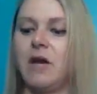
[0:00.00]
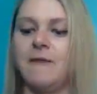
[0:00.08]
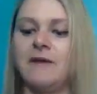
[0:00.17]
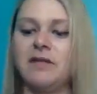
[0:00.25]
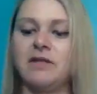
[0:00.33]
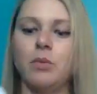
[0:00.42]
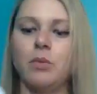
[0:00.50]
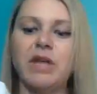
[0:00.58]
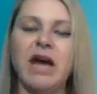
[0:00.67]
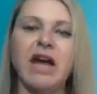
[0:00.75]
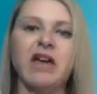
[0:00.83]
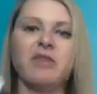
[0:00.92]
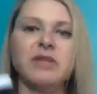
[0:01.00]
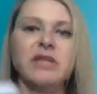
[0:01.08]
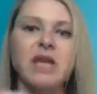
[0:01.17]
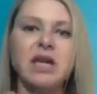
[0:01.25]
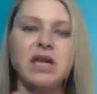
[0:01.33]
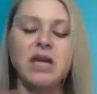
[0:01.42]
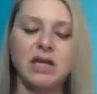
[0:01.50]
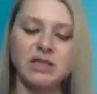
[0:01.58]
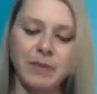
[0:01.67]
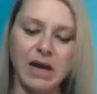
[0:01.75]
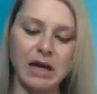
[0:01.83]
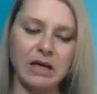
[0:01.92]
This is the one that I have been taking. It's
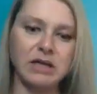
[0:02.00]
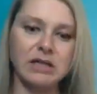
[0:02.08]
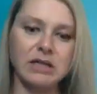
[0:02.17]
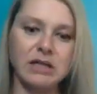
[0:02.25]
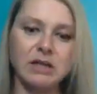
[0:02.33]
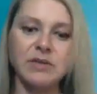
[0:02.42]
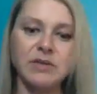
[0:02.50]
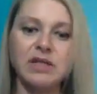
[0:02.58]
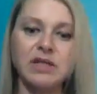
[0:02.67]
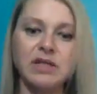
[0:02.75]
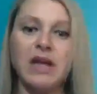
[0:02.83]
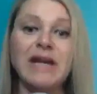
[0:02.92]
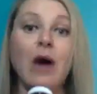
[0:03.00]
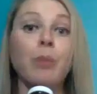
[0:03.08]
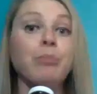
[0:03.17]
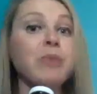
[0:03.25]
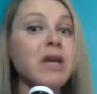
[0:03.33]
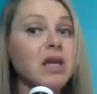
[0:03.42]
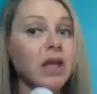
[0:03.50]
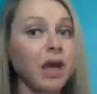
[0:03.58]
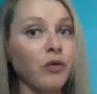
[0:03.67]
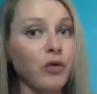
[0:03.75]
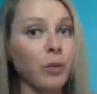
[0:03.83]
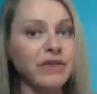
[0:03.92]
magnesium citrate. Now, be
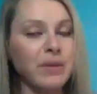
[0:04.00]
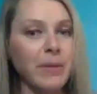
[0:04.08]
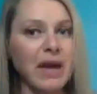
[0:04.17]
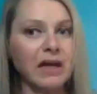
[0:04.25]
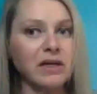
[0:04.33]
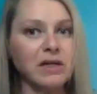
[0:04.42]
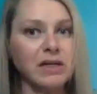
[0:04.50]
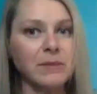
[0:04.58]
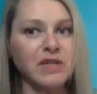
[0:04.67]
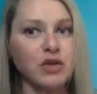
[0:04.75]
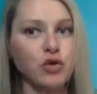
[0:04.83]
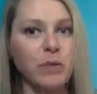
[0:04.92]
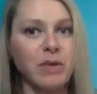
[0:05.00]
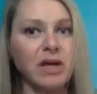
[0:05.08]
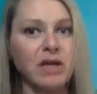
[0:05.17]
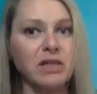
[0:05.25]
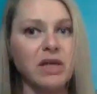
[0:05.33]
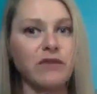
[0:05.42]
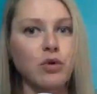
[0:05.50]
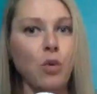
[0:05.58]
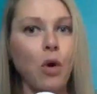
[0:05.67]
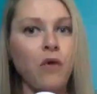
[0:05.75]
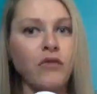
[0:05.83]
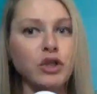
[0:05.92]
careful with the magnesium citrate, because if you
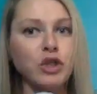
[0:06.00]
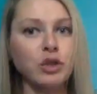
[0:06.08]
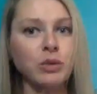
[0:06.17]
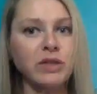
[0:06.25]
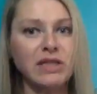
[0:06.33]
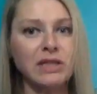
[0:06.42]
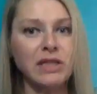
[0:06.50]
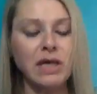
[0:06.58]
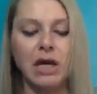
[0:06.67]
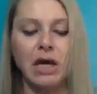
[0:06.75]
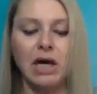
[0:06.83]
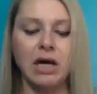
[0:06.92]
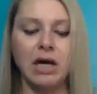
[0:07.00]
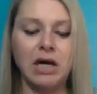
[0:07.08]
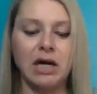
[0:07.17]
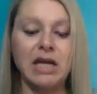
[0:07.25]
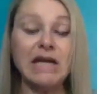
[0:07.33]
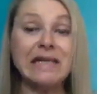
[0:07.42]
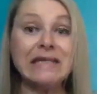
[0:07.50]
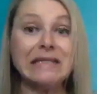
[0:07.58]
overdo it, it